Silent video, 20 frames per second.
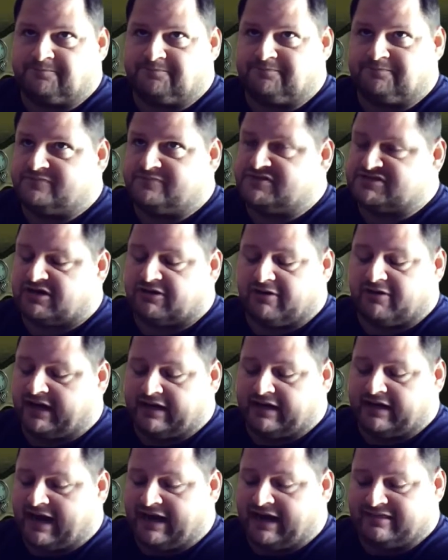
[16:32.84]
So
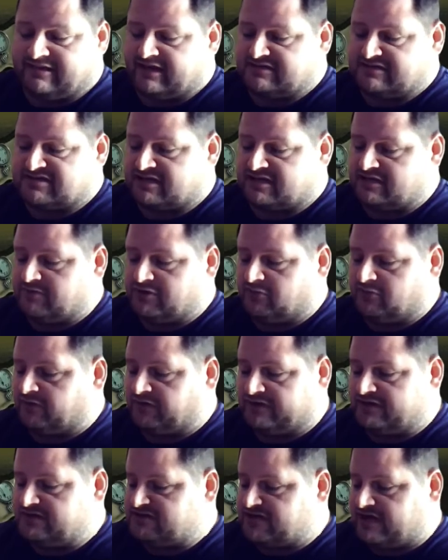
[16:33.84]
I think it's going to be
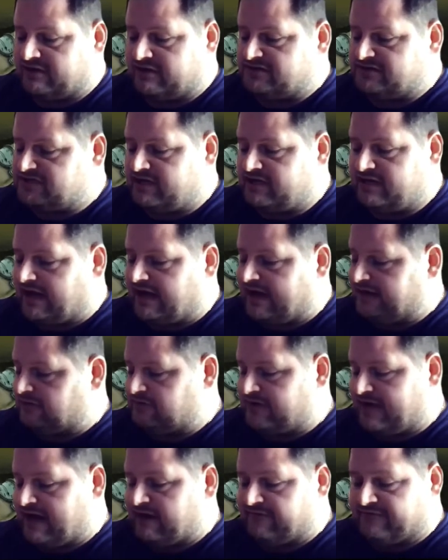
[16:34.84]
really challenging. I
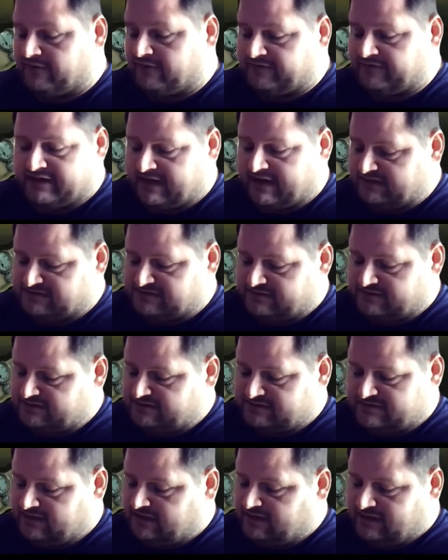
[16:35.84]
don't have all the
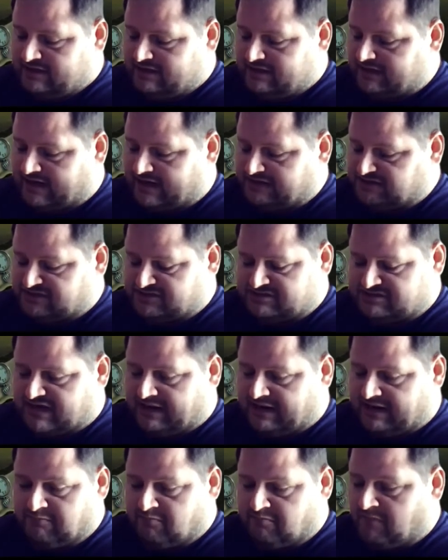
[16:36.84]
answers.
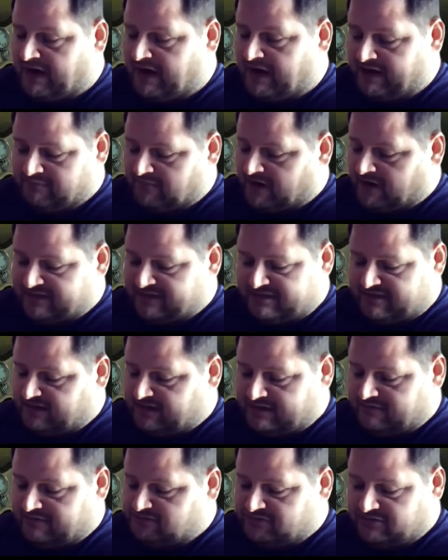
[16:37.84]
My
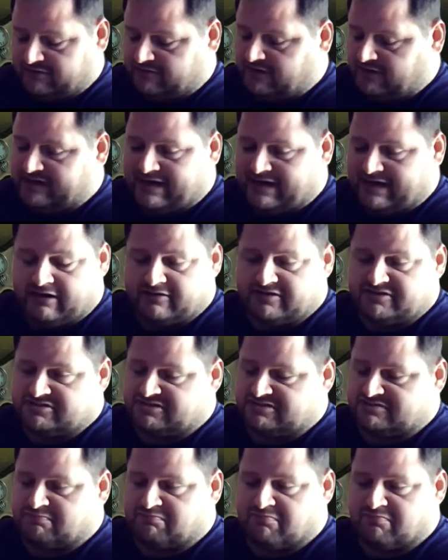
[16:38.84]
thing I'm doing right now is
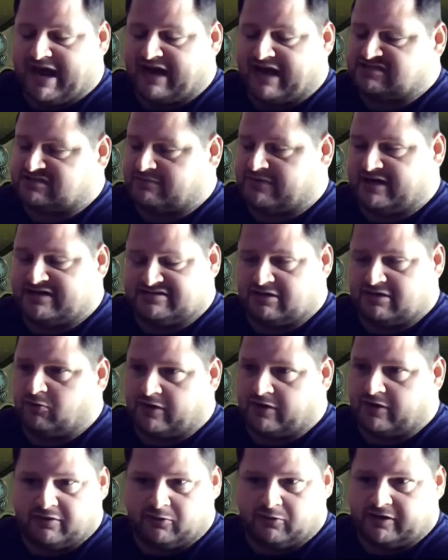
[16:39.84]
just maximizing
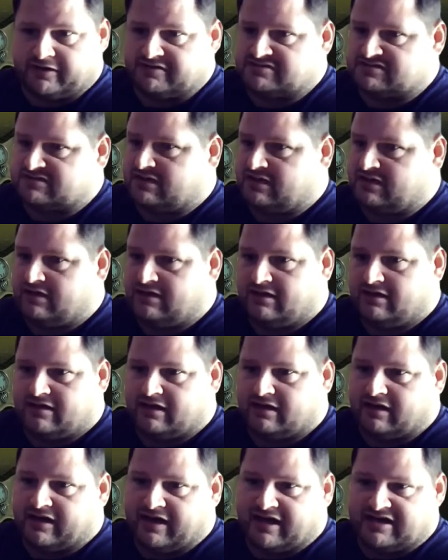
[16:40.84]
one-on-ones.
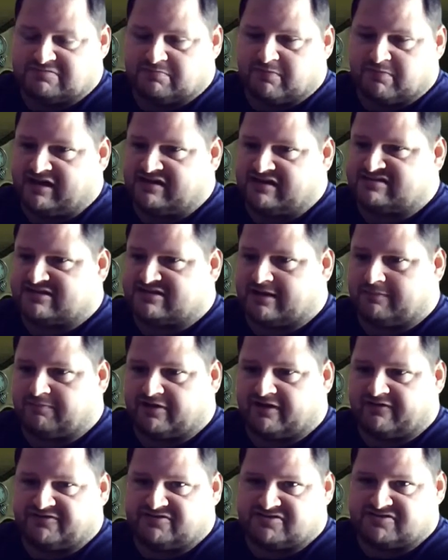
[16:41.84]
As many skip
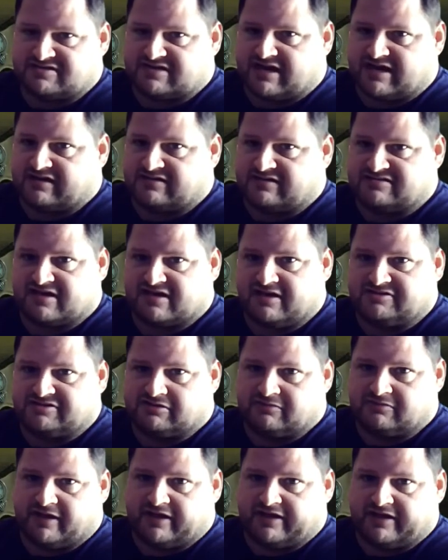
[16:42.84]
levels as I can
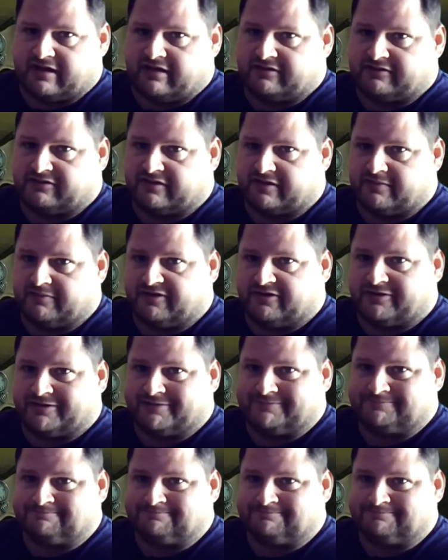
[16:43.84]
schedule in my calendar, I'm doing.